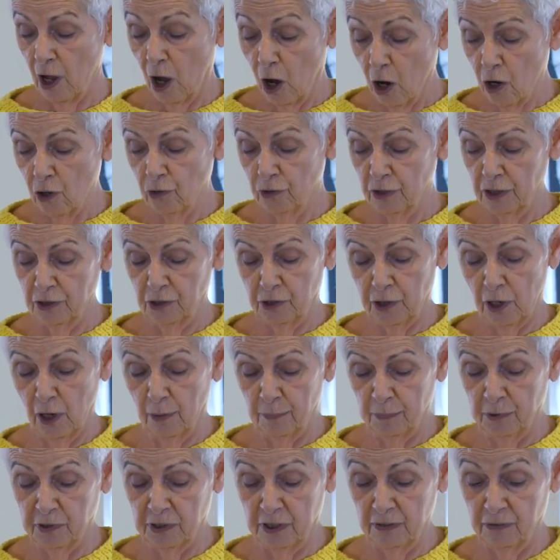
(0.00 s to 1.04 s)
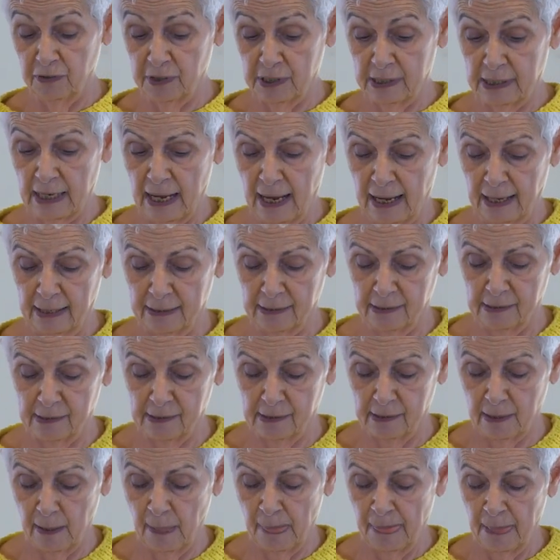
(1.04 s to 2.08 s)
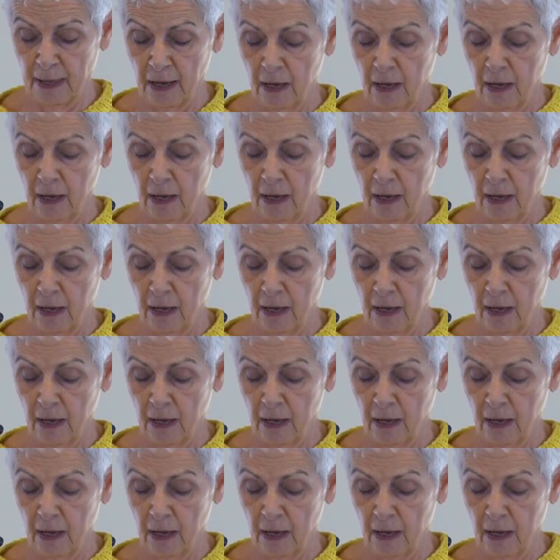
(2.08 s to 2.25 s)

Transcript: own interpretive stance.